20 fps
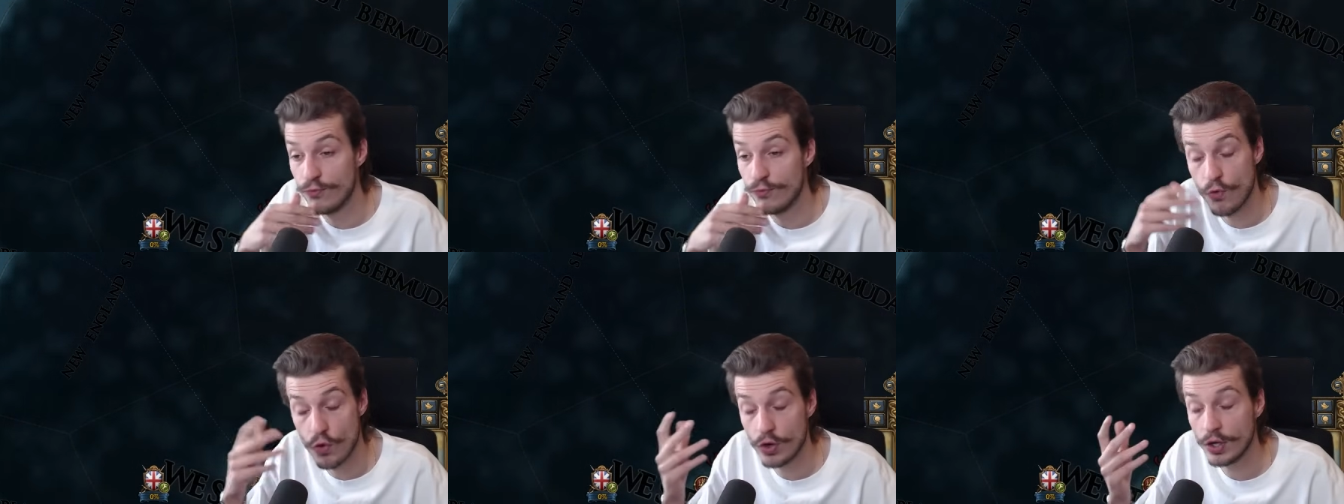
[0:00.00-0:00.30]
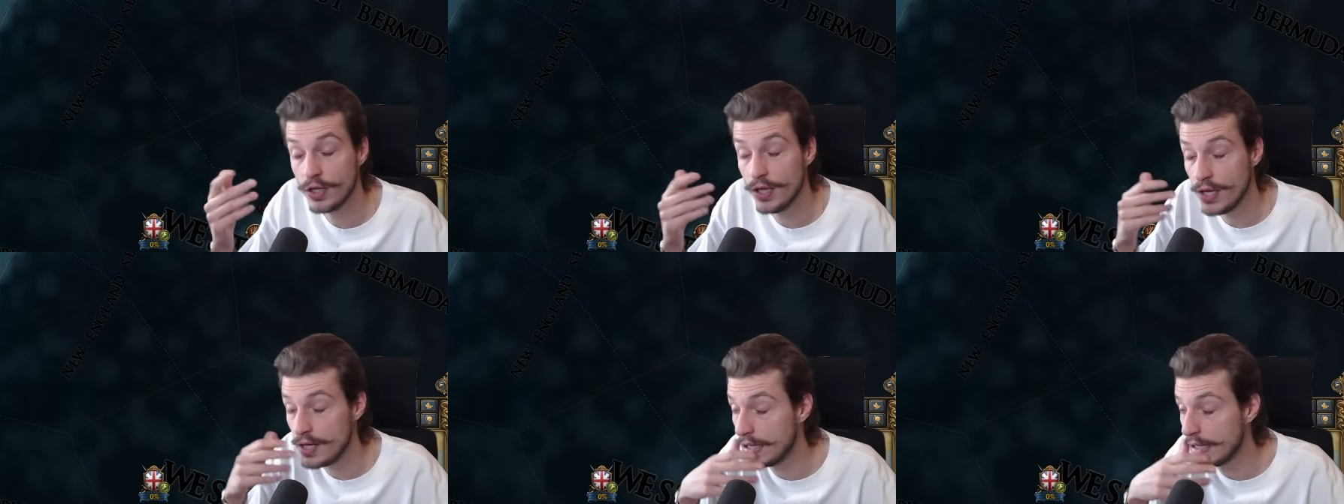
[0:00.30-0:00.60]

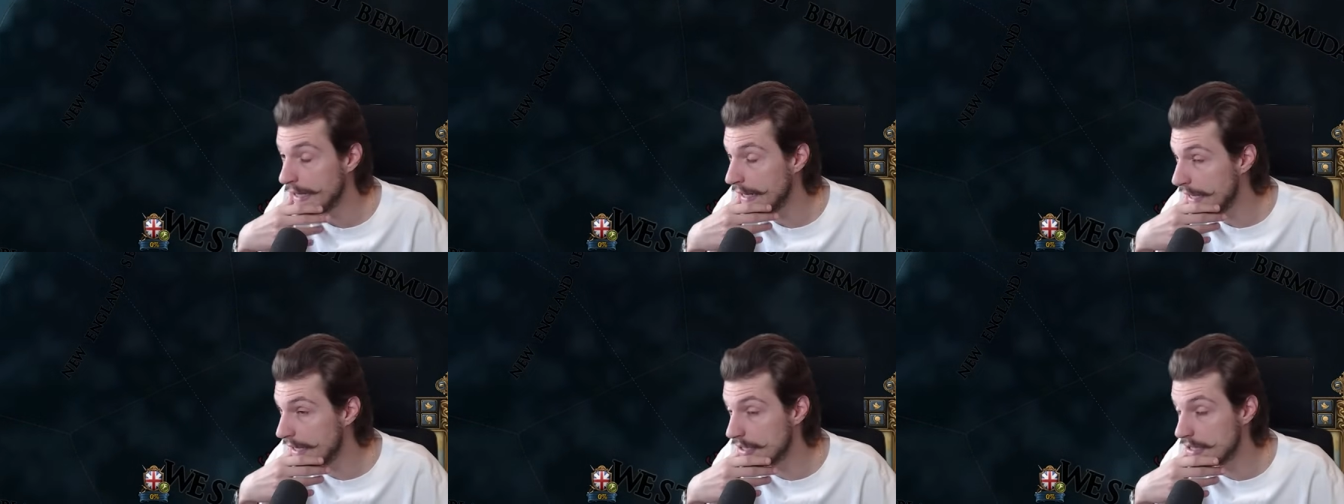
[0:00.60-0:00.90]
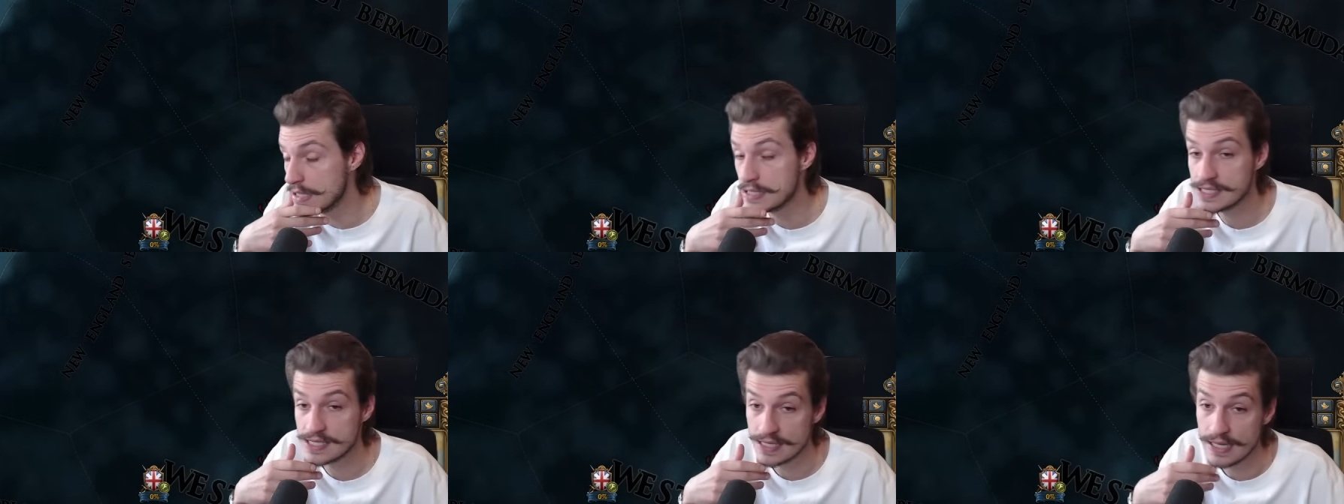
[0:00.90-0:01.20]
4k
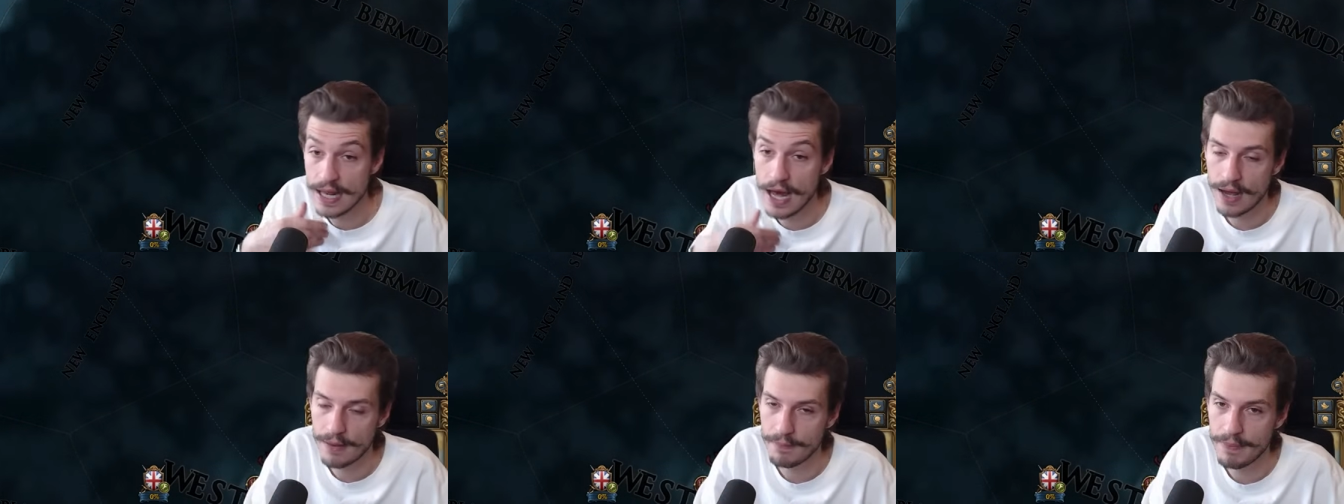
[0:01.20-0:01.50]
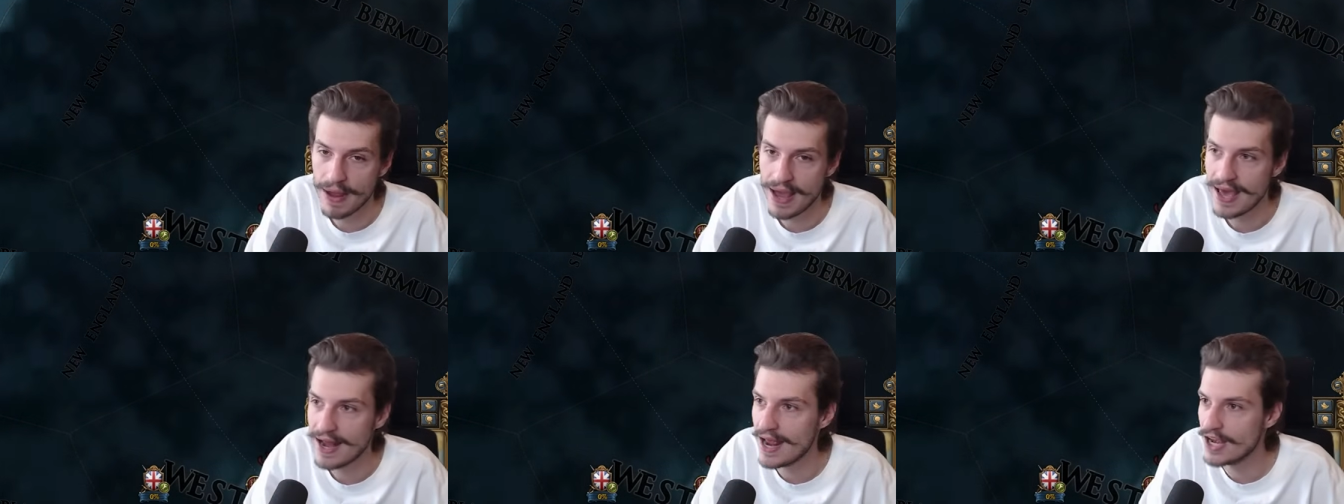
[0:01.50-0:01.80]
cannons, not
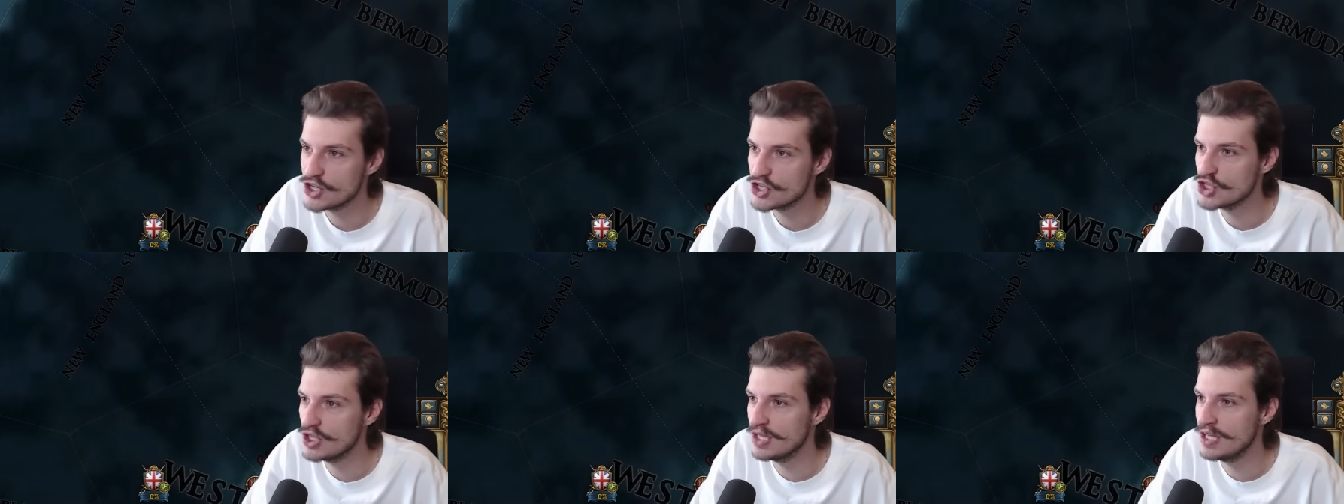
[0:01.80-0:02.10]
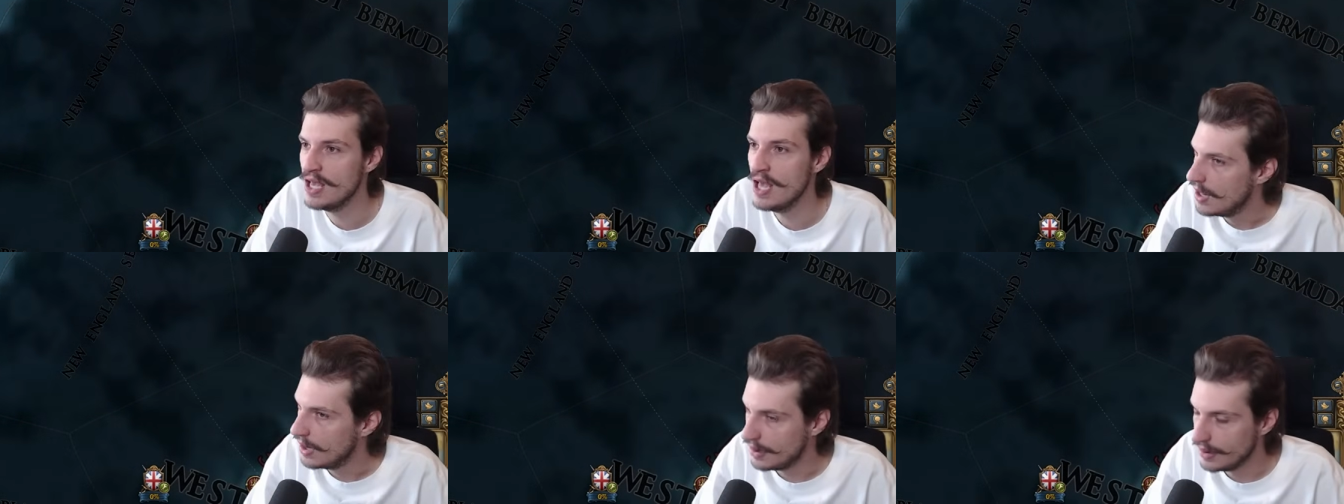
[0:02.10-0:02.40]
bad
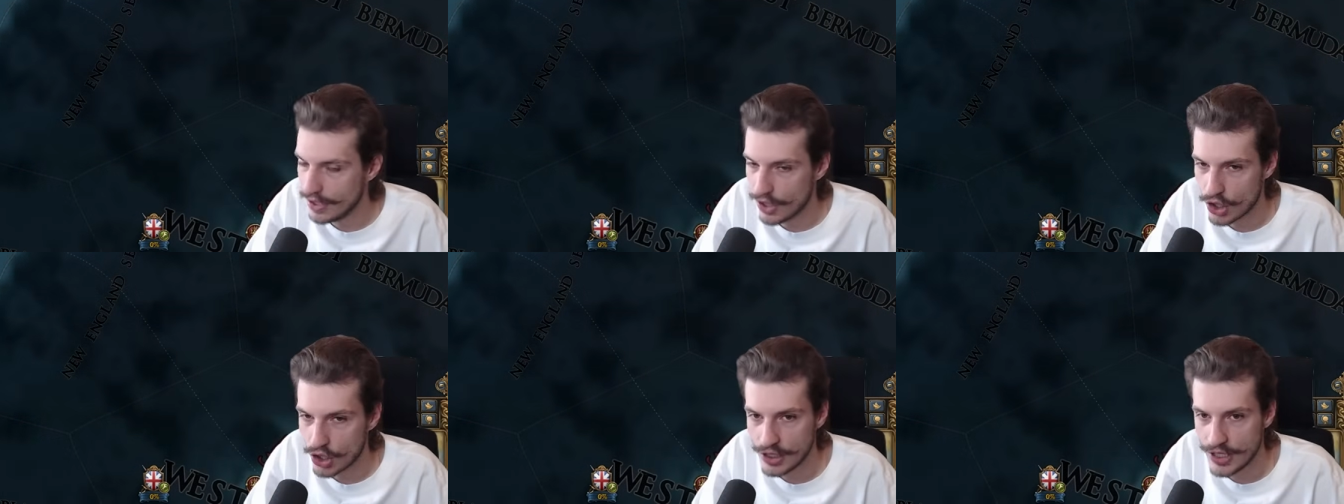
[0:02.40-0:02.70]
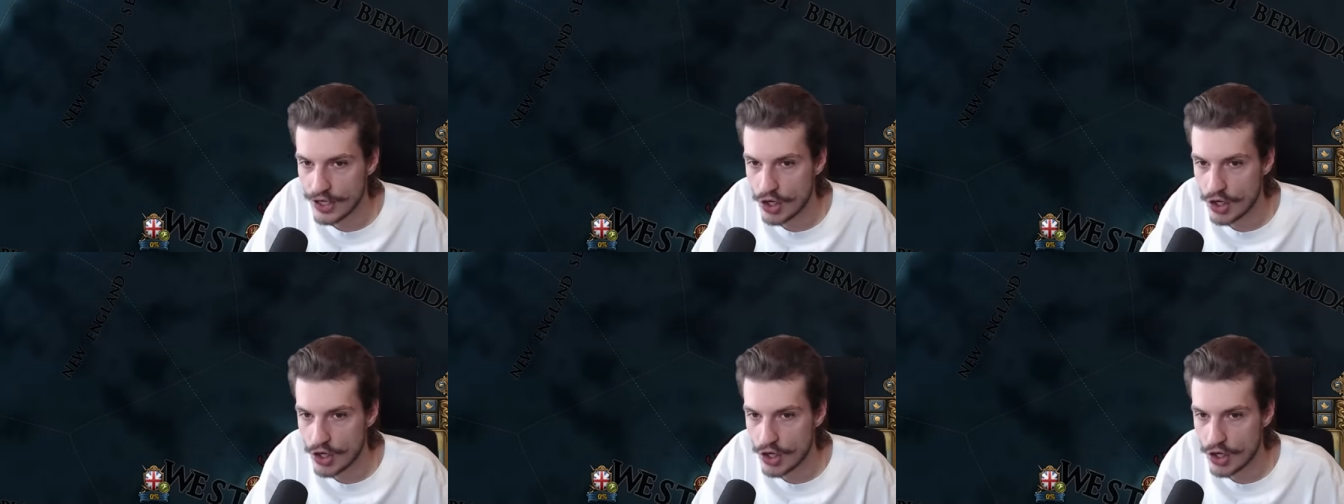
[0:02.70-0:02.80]
actually, literally